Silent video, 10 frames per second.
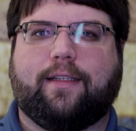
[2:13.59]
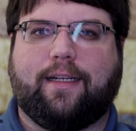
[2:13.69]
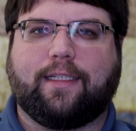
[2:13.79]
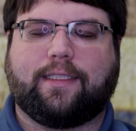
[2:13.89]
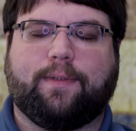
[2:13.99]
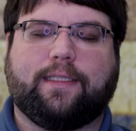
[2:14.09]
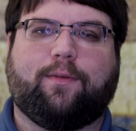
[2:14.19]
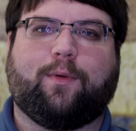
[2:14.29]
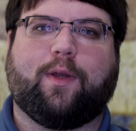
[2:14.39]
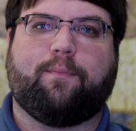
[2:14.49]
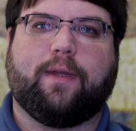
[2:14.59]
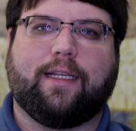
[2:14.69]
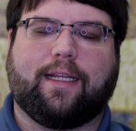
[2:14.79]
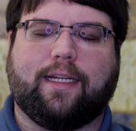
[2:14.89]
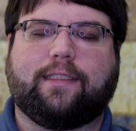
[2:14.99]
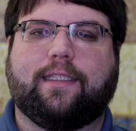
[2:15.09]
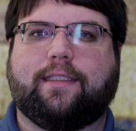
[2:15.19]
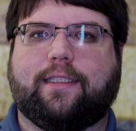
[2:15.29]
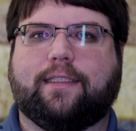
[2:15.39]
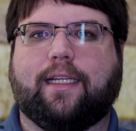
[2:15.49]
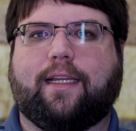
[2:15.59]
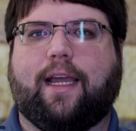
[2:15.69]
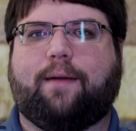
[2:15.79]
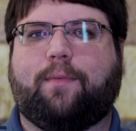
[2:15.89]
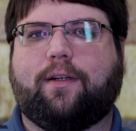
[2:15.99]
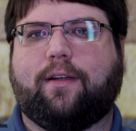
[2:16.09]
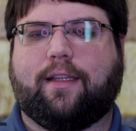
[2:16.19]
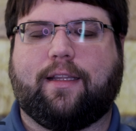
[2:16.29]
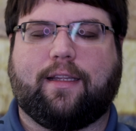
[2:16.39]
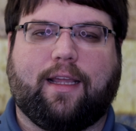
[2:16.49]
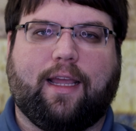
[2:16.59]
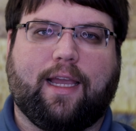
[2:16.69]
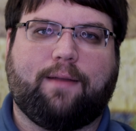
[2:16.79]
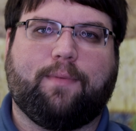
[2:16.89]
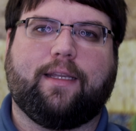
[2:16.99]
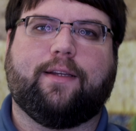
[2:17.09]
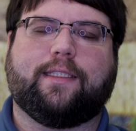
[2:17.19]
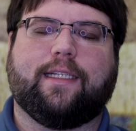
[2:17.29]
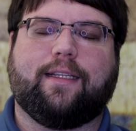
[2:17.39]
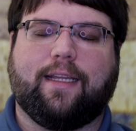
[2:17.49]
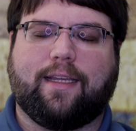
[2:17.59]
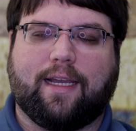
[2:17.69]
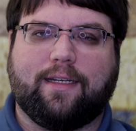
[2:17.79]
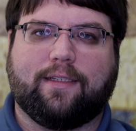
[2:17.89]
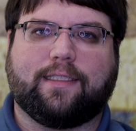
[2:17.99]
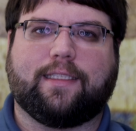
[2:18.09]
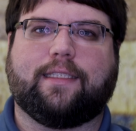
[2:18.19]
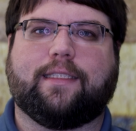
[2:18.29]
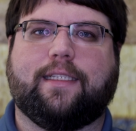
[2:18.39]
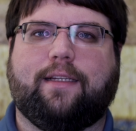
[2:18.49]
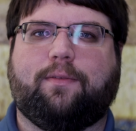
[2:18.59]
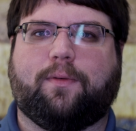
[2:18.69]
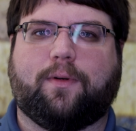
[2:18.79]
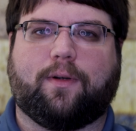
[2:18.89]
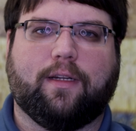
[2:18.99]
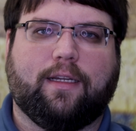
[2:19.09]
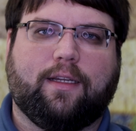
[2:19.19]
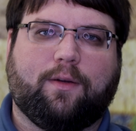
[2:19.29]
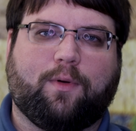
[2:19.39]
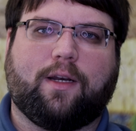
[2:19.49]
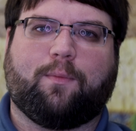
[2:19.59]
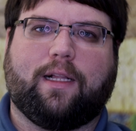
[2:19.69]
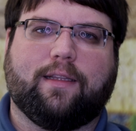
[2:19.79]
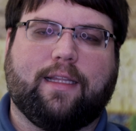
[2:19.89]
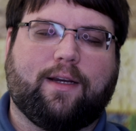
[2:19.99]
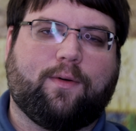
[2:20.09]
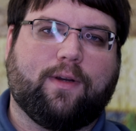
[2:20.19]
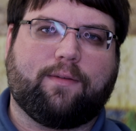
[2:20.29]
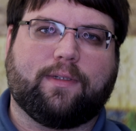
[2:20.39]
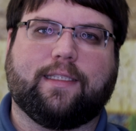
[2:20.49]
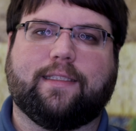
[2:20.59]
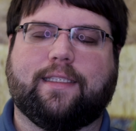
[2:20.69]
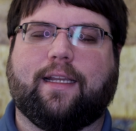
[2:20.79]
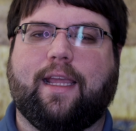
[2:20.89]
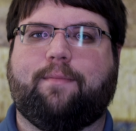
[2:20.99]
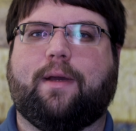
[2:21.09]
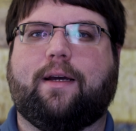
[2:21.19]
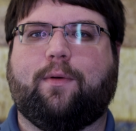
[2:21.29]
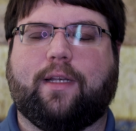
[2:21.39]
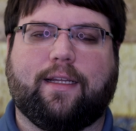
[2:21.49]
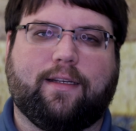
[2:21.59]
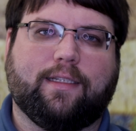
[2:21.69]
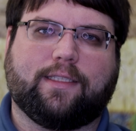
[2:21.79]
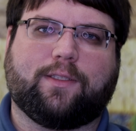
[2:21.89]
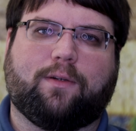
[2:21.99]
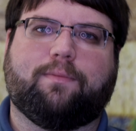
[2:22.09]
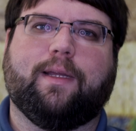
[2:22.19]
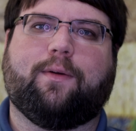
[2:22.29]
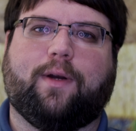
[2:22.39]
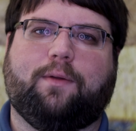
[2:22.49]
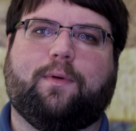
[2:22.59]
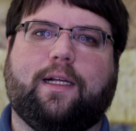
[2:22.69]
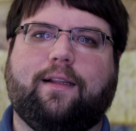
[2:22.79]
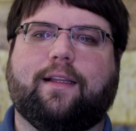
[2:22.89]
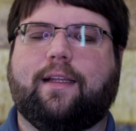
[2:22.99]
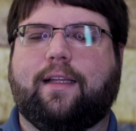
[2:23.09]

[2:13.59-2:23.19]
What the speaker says: The next piece of equipment that I changed is the camera. I had been using the Canon 6D for quite a while now, ever since it came out, and it served me quite well.